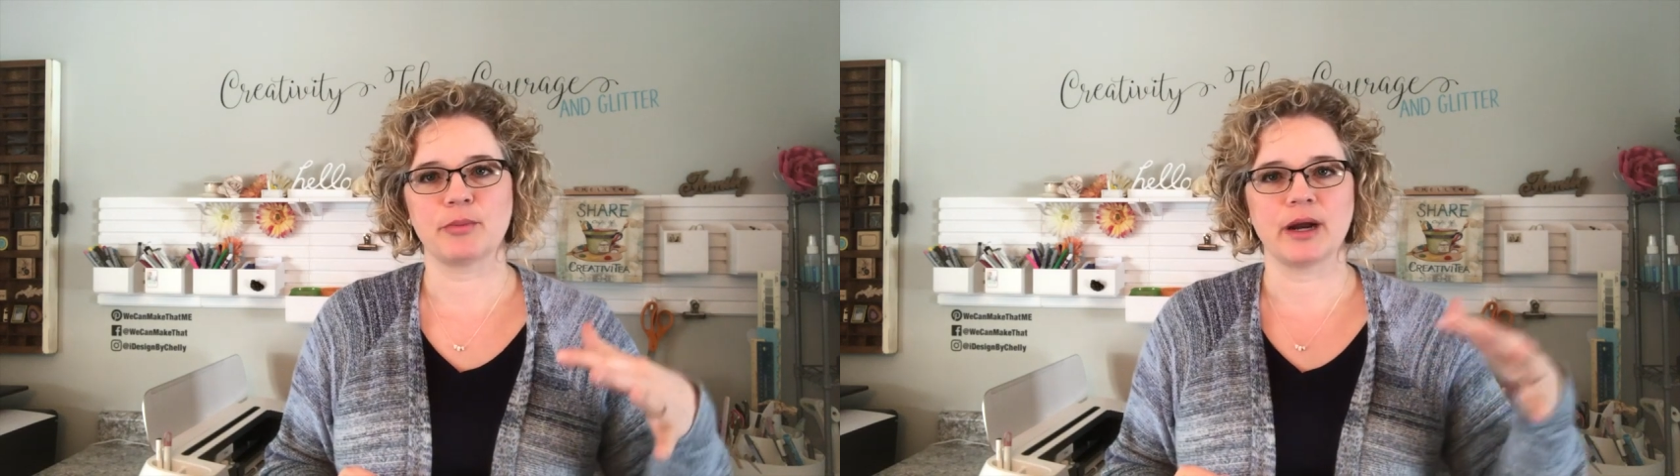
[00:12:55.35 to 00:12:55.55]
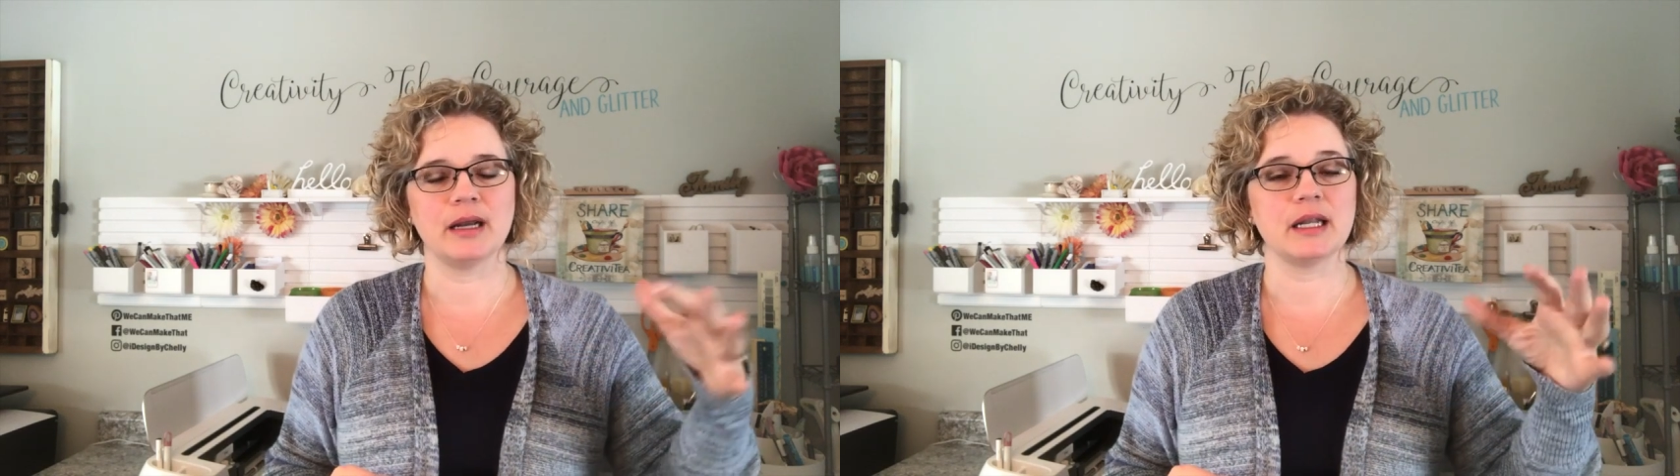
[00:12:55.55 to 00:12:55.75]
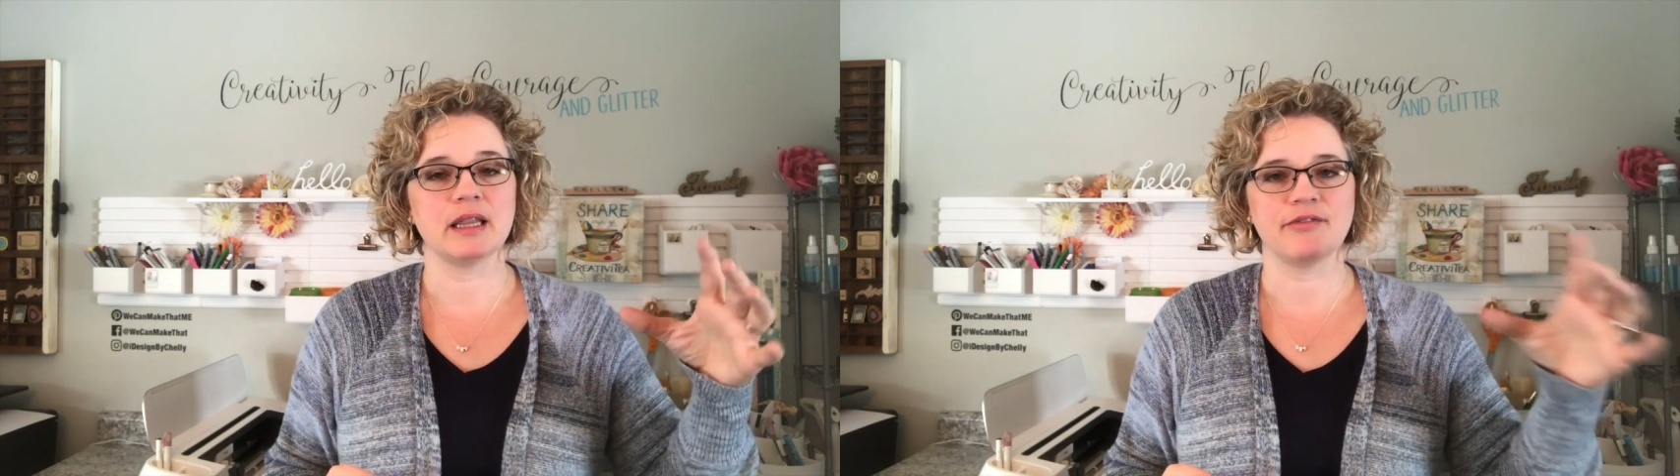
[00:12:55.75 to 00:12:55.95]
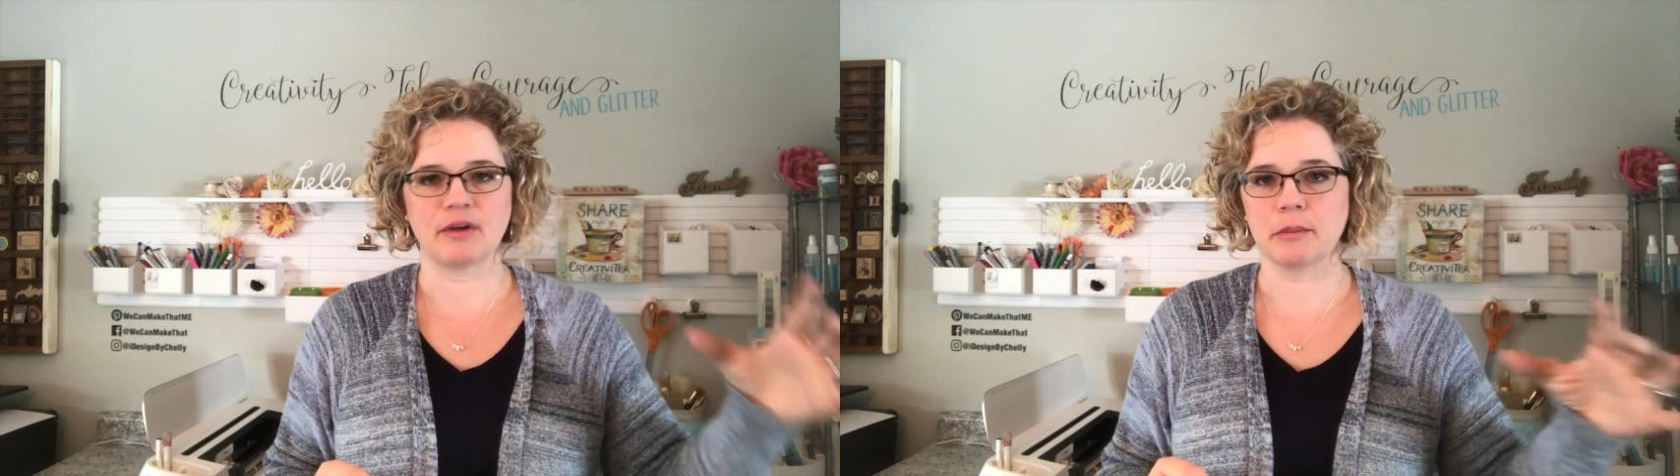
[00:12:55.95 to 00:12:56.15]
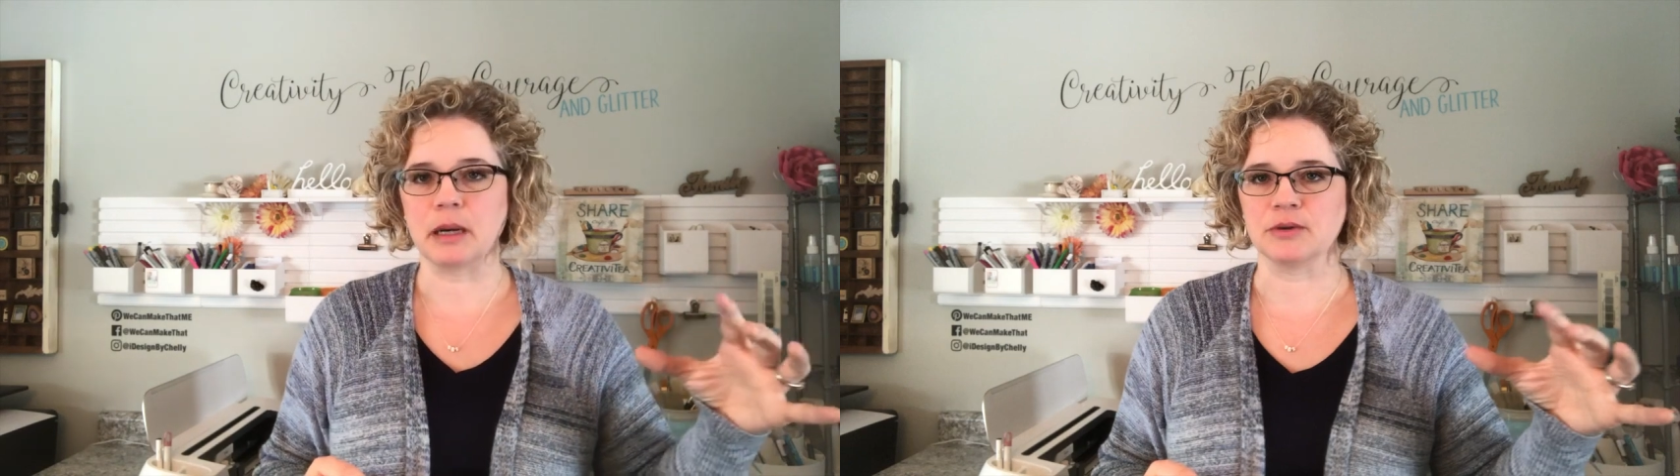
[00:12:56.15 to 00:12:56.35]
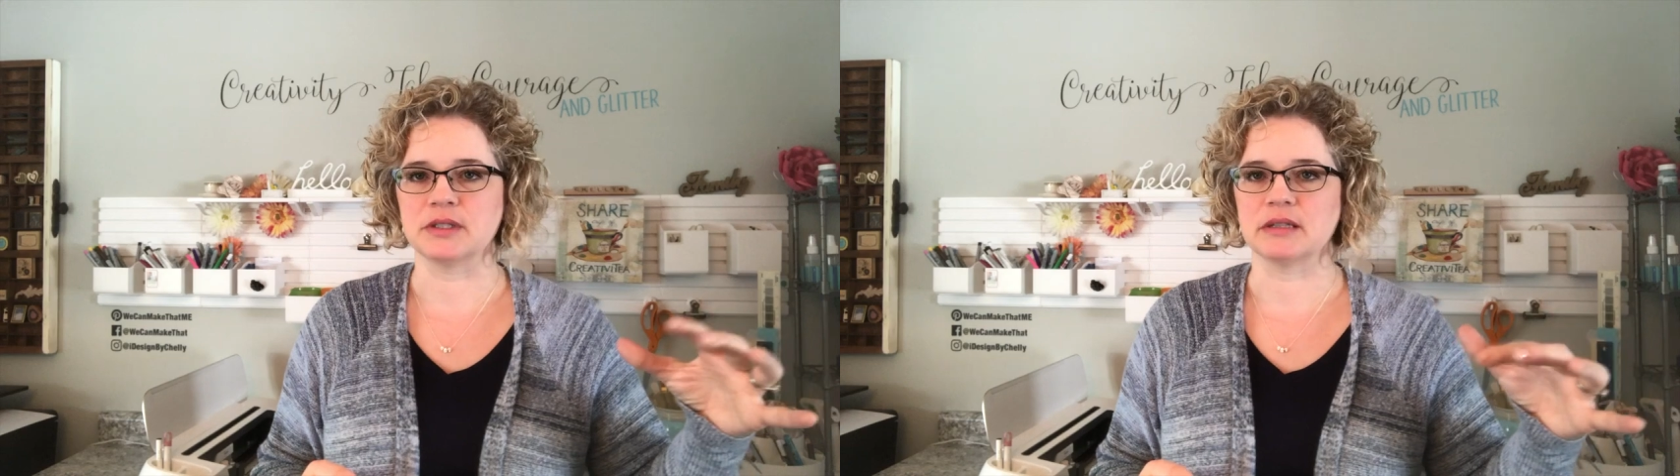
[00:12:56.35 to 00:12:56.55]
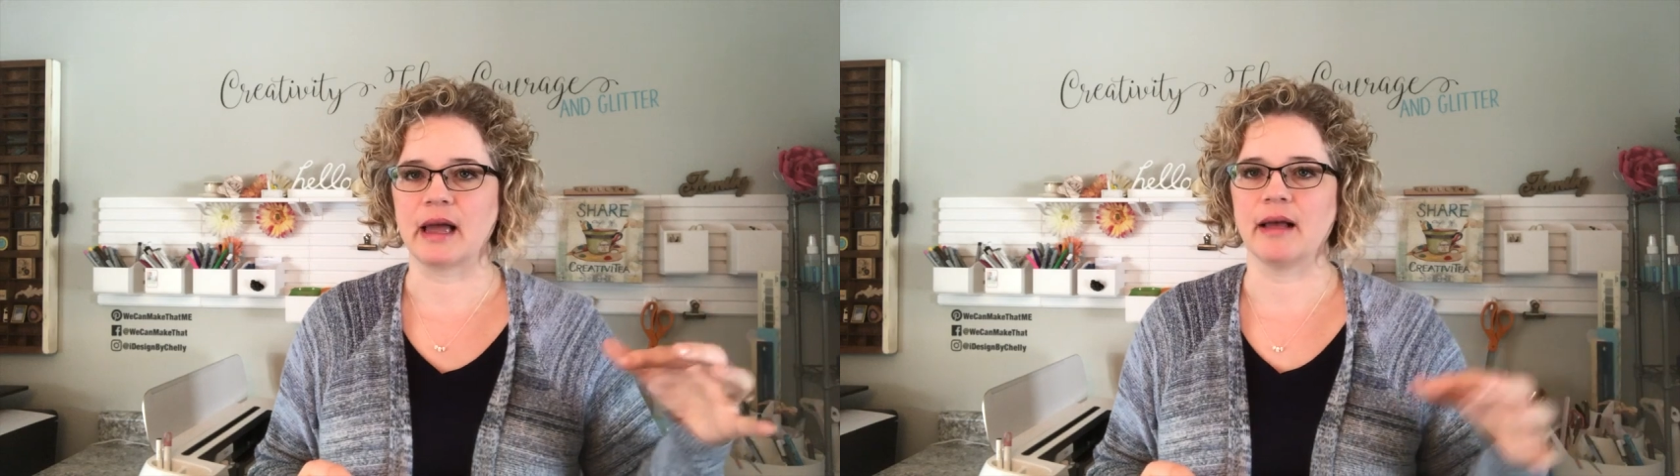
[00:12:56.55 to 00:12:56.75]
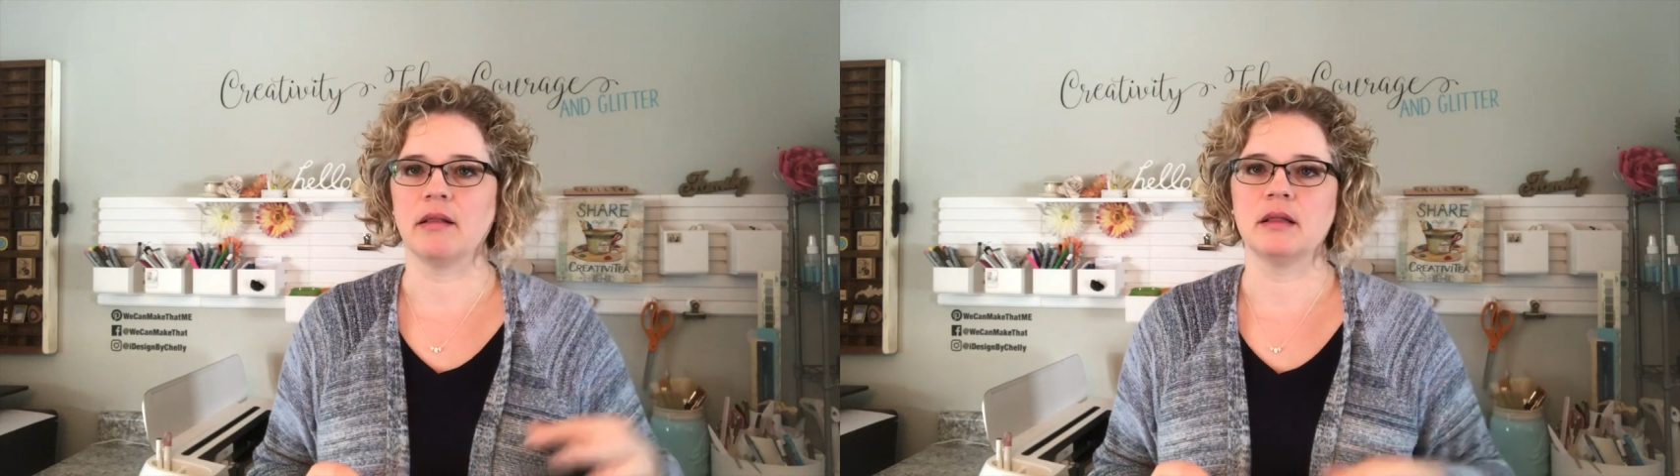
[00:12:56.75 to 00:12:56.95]
branded the farmhouse
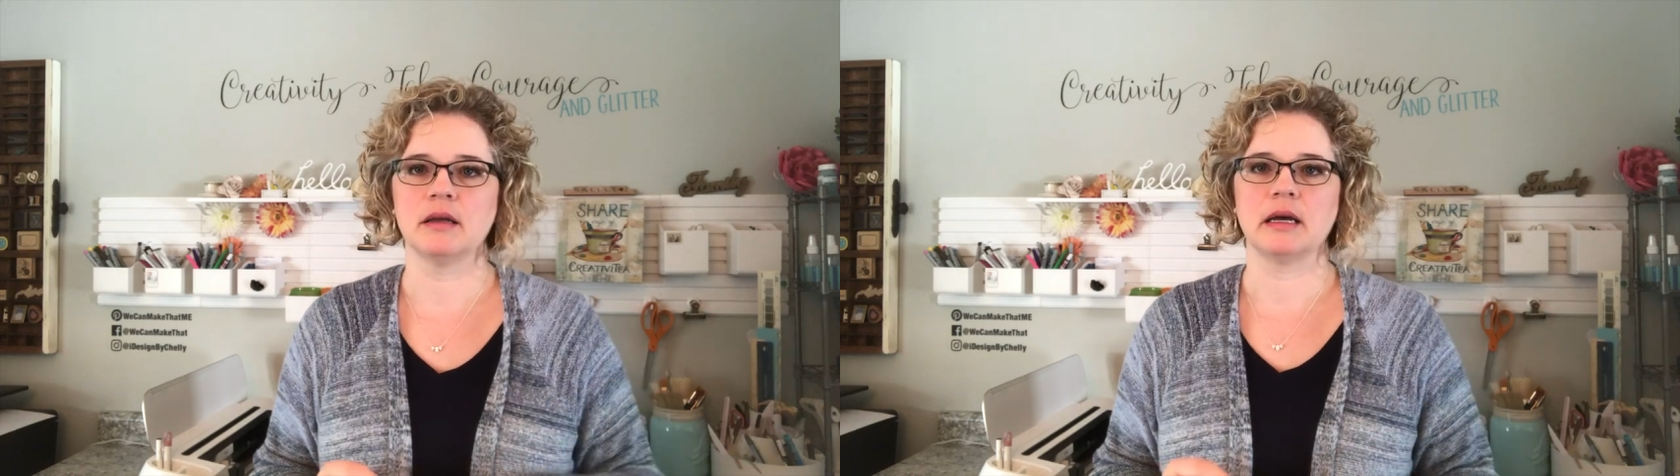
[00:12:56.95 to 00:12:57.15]
style.